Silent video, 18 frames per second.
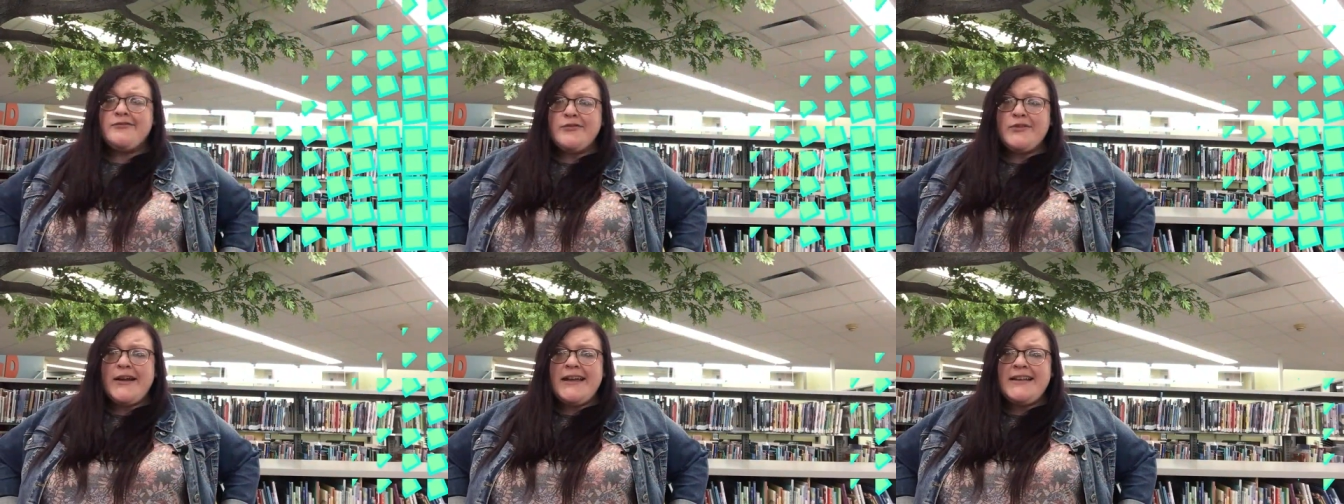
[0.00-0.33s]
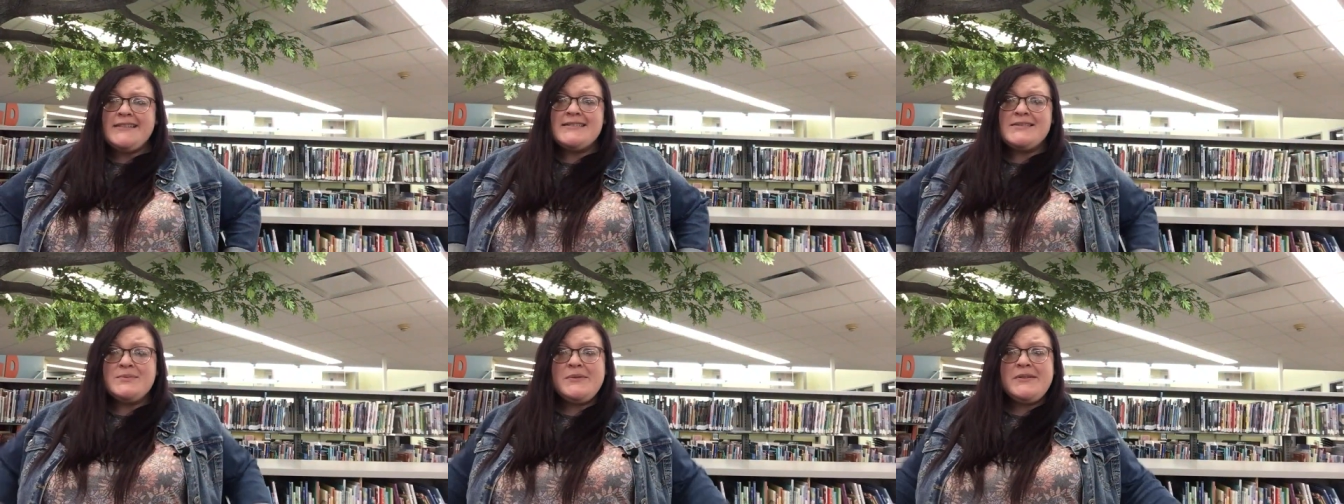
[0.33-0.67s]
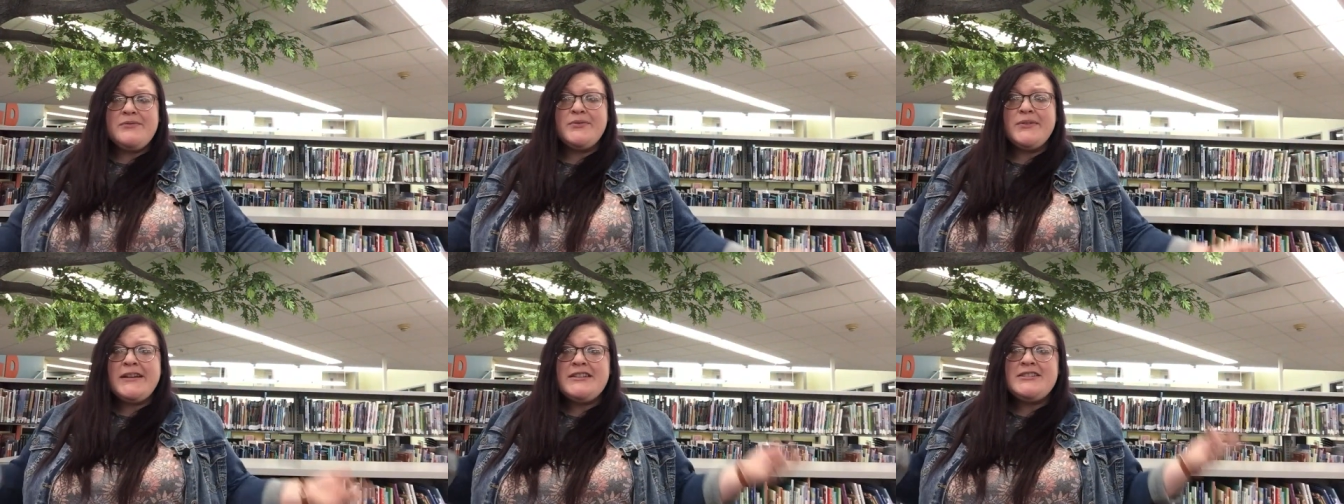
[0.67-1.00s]
friends,
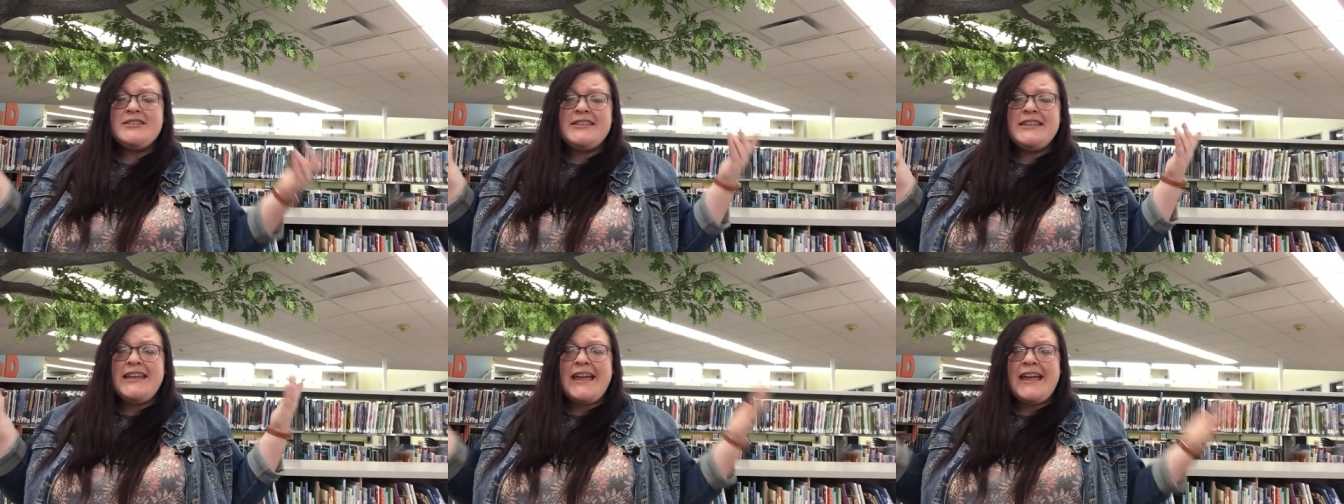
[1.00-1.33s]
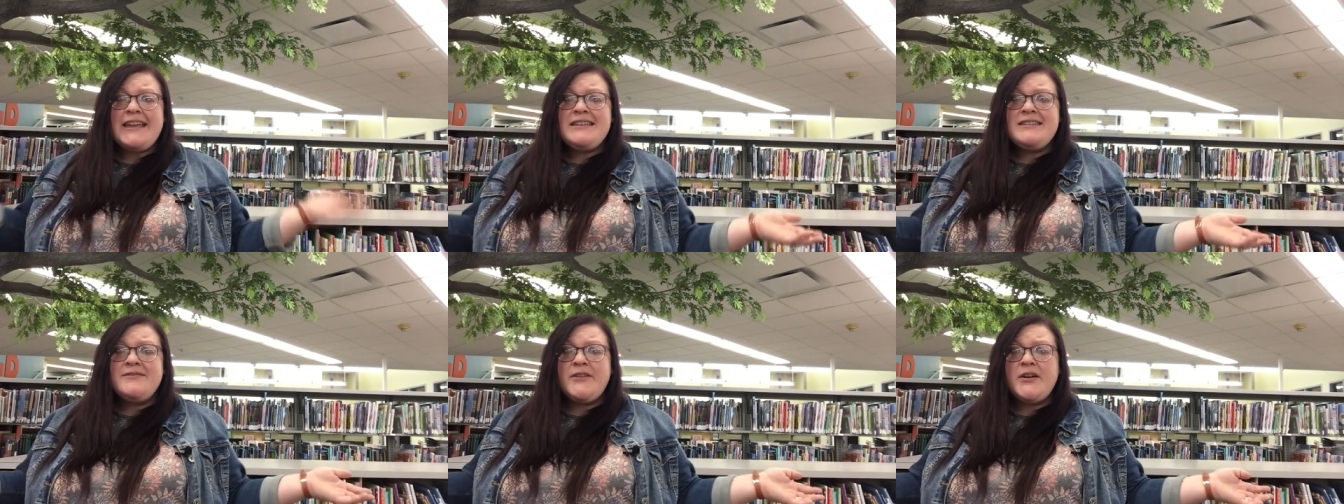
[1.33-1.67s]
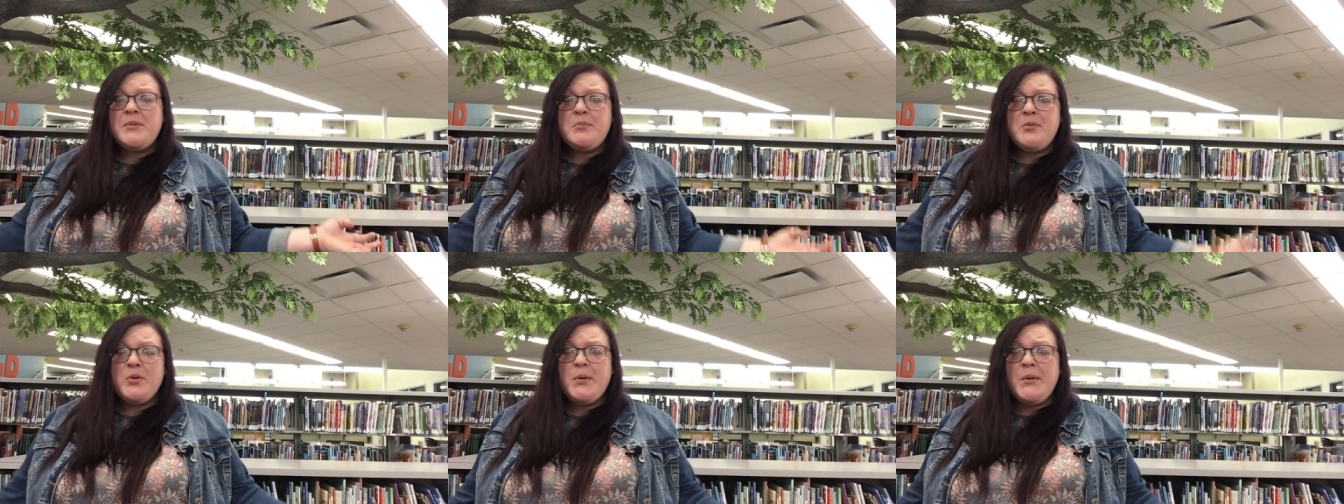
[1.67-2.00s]
we've reached the end of
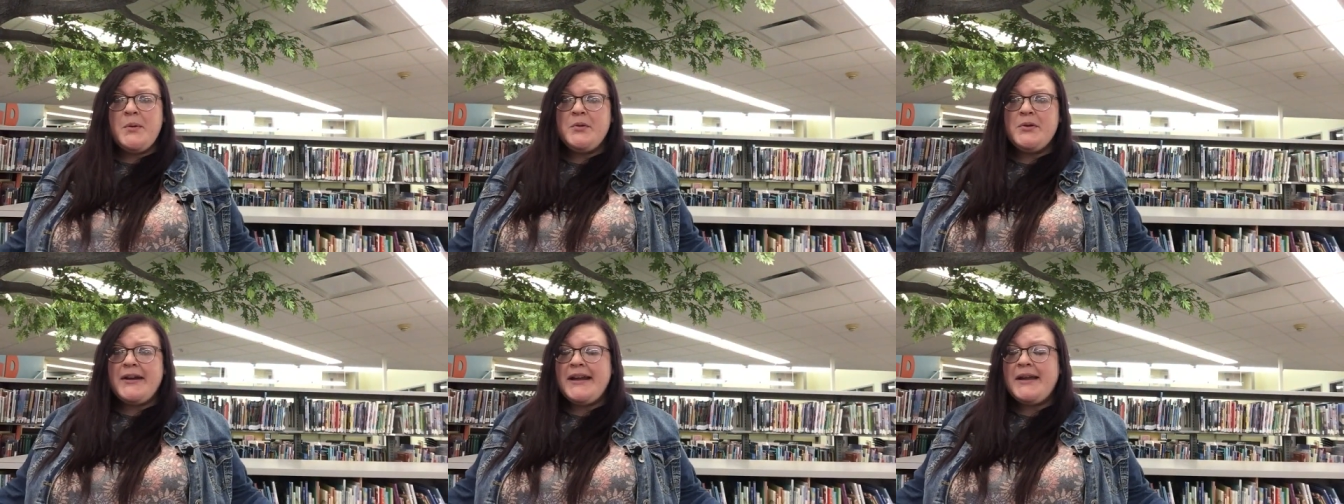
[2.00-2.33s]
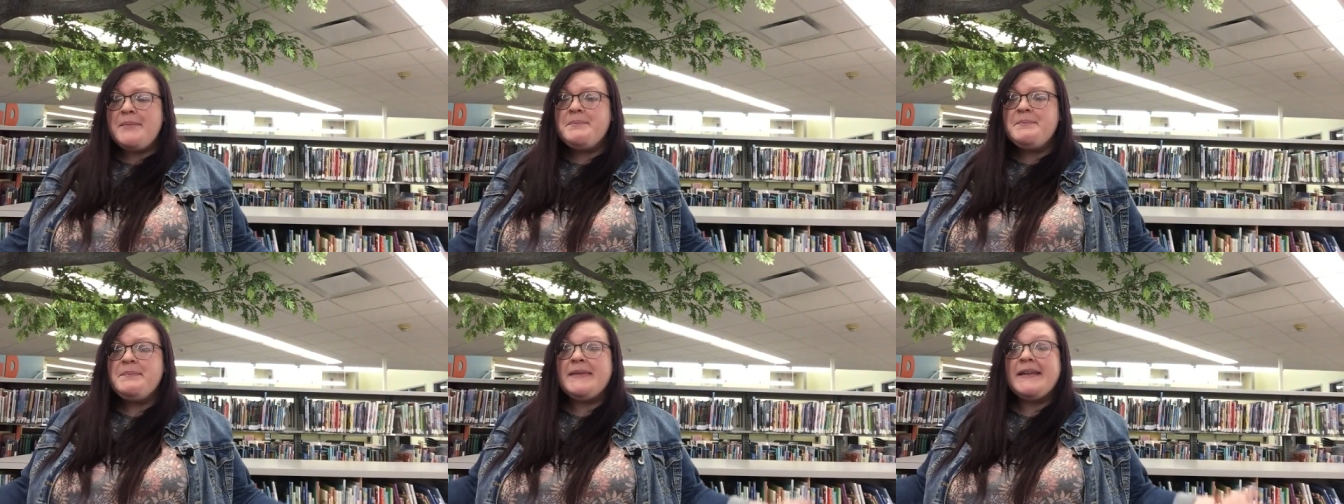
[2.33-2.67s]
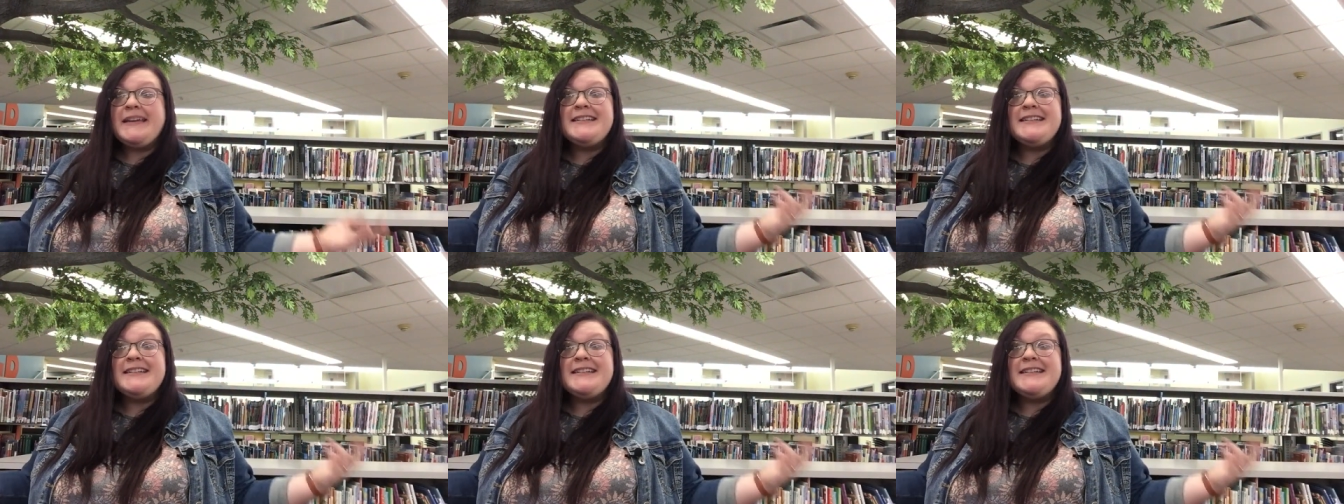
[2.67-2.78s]
our program.